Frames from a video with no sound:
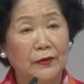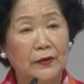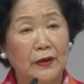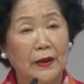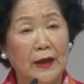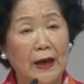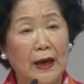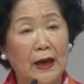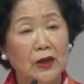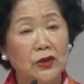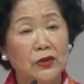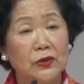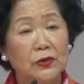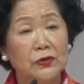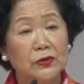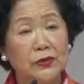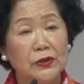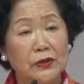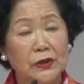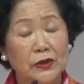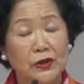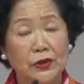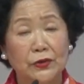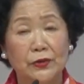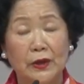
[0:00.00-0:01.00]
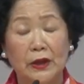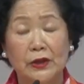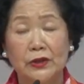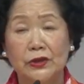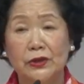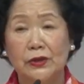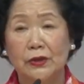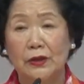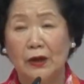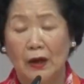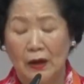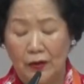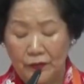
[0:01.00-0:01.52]
the actual
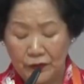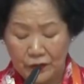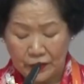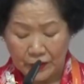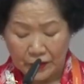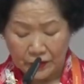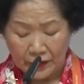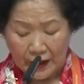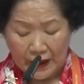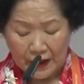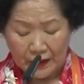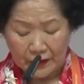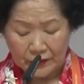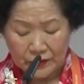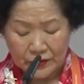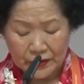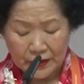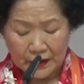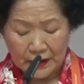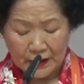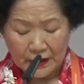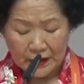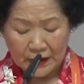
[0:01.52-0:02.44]
situation on the ground